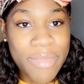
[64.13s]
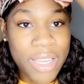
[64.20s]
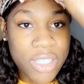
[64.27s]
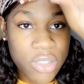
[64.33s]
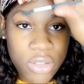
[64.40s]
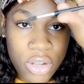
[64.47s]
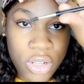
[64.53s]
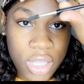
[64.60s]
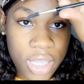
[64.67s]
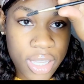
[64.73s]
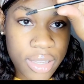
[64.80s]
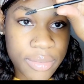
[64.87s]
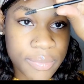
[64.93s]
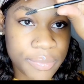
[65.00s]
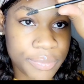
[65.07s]
my
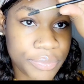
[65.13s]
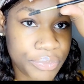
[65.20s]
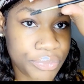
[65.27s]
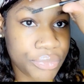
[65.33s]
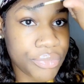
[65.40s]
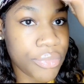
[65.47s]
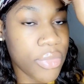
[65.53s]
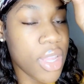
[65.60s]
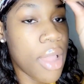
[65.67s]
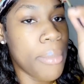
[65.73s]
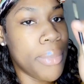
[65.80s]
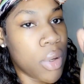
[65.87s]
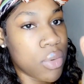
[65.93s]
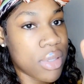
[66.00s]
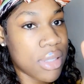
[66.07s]
Scully,
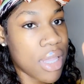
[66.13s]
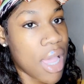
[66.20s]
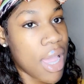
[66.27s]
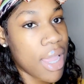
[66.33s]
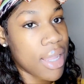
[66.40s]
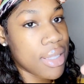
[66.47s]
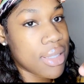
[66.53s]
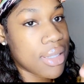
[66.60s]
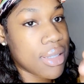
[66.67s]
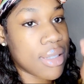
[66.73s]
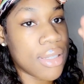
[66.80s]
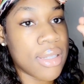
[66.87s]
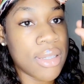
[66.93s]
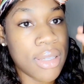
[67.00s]
both sides,